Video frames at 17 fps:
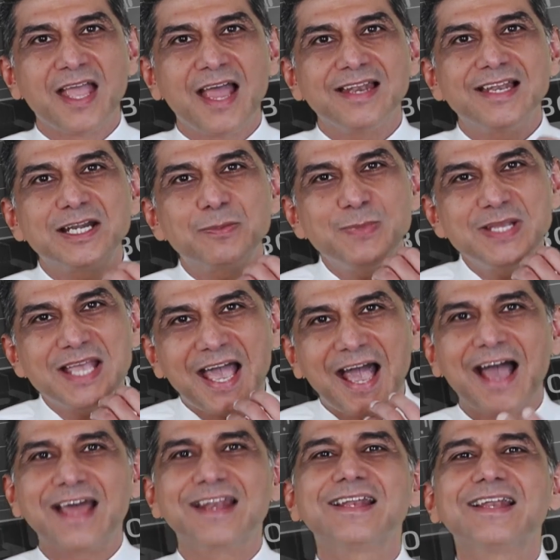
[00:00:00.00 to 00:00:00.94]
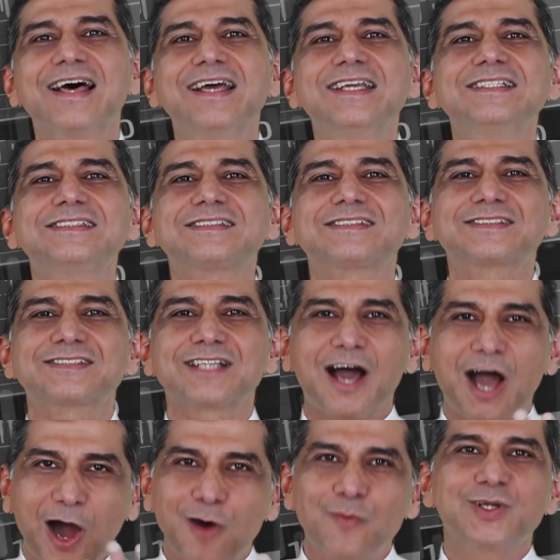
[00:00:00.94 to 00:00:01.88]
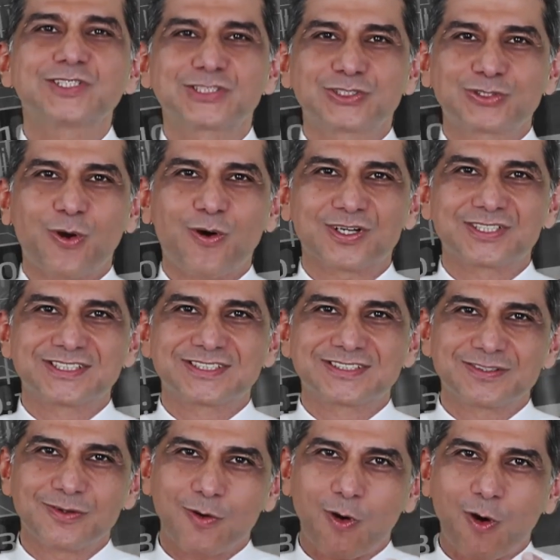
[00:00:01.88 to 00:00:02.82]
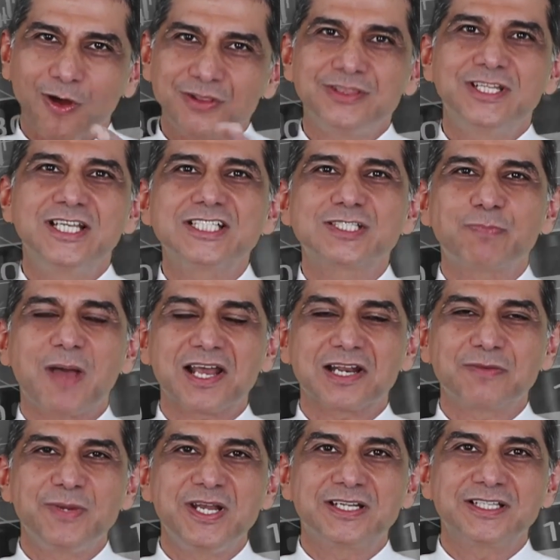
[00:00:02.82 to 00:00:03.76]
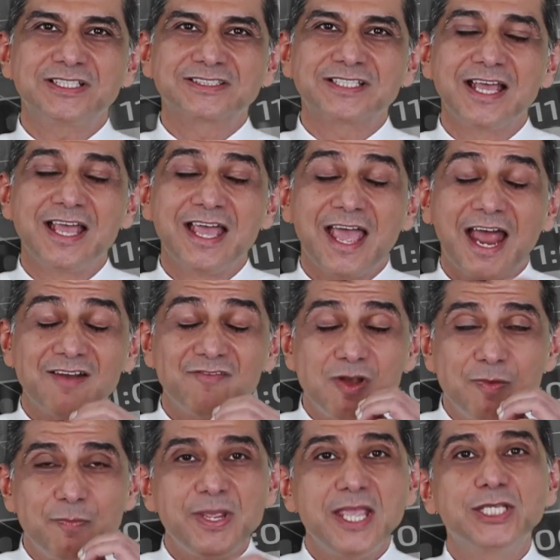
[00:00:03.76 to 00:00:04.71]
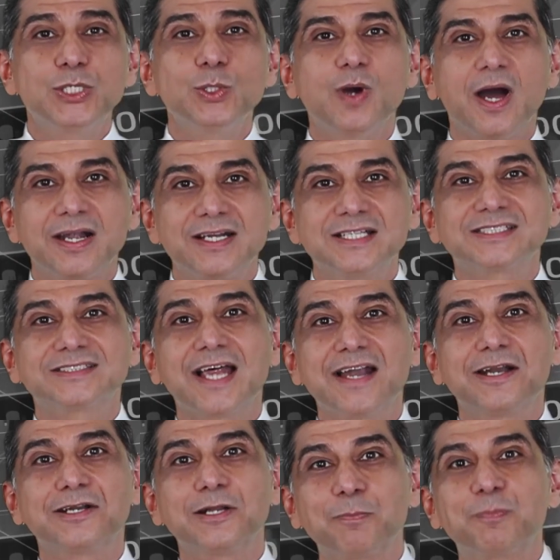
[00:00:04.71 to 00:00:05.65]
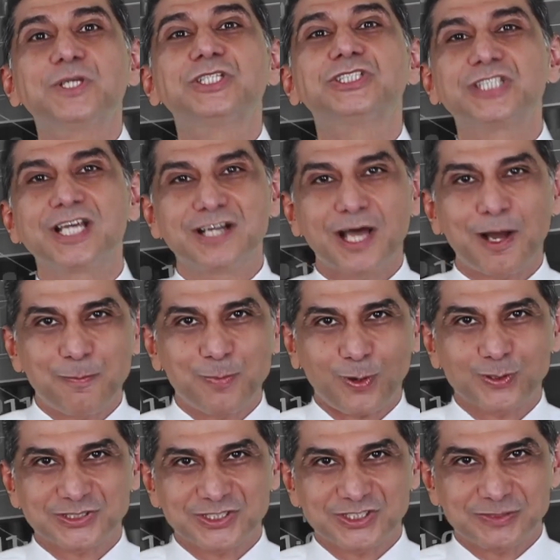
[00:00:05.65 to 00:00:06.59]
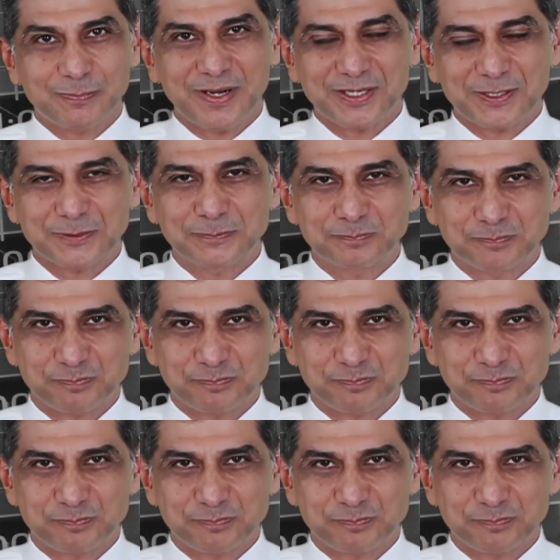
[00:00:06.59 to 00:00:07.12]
Let me analyze our stocks on these parameters and will make you understand and appreciate our process better.